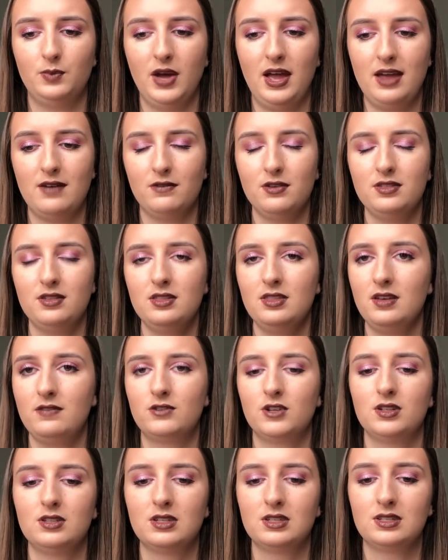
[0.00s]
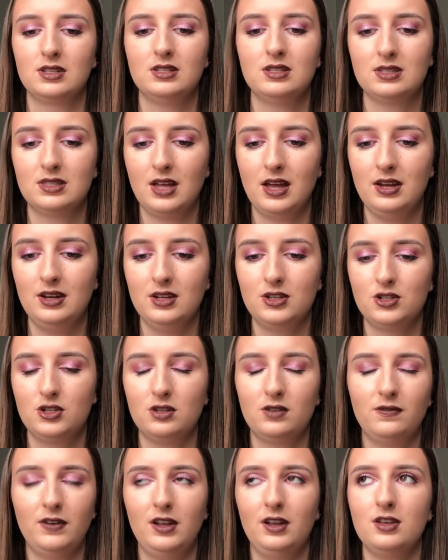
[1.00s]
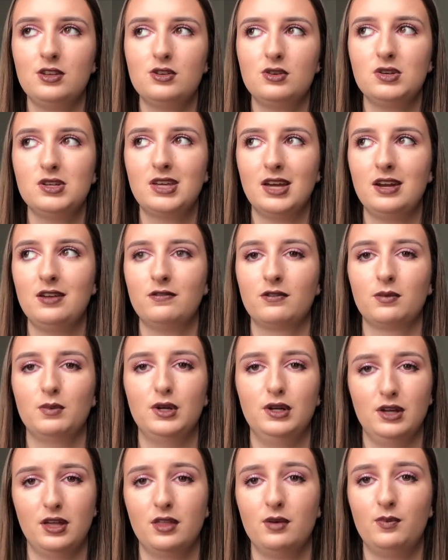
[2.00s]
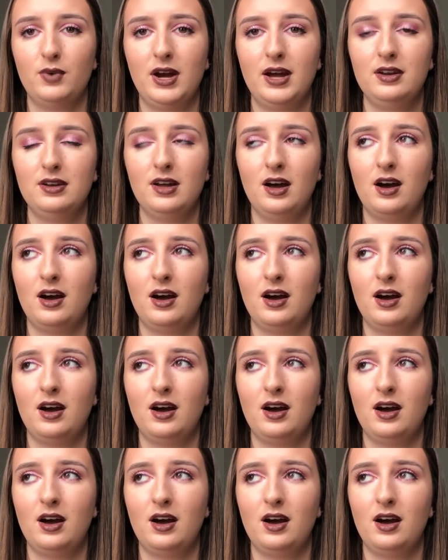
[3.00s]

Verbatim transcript: but everything they've done since then has just felt like you could get it from another brand,